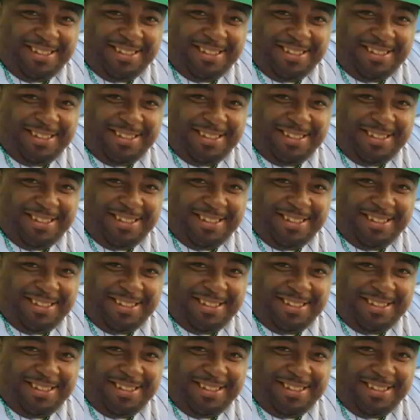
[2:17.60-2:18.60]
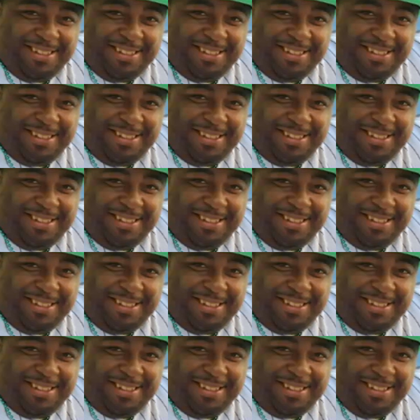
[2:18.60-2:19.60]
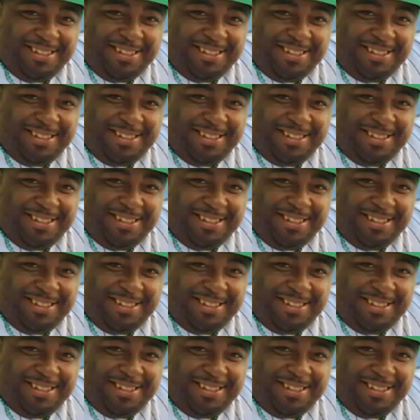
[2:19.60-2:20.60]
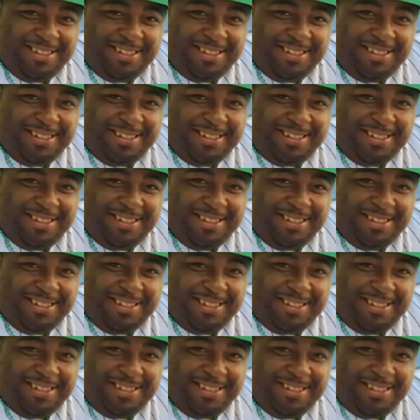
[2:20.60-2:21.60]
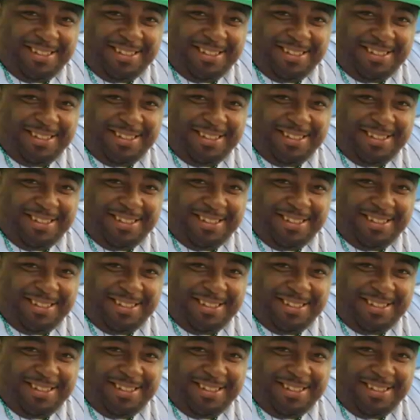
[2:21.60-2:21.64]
This is a still picture; no speech is visible.